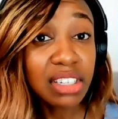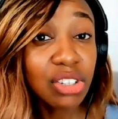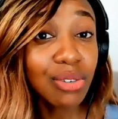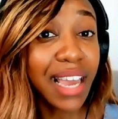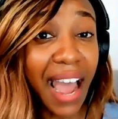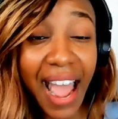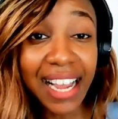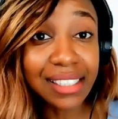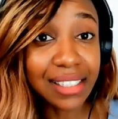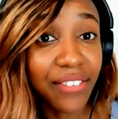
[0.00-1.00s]
so yeah,
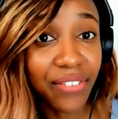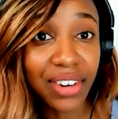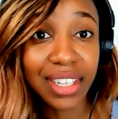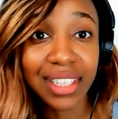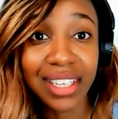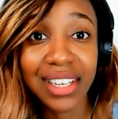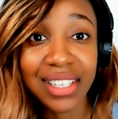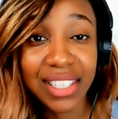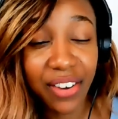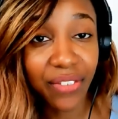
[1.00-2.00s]
I
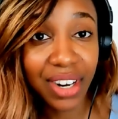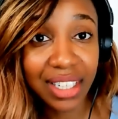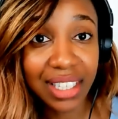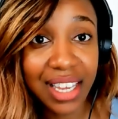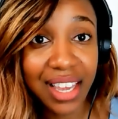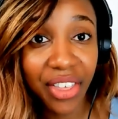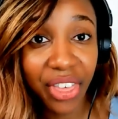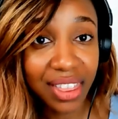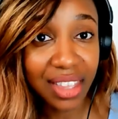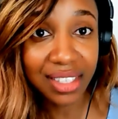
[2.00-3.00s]
definitely, definitely
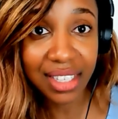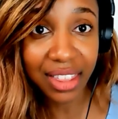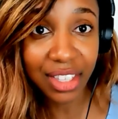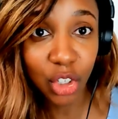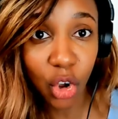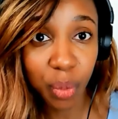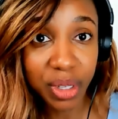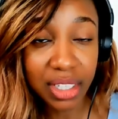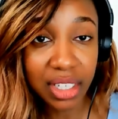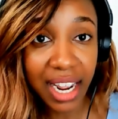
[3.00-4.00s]
think the stethoscope
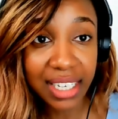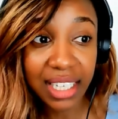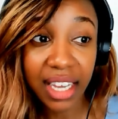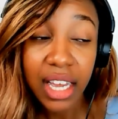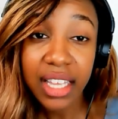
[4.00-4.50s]
is a good idea.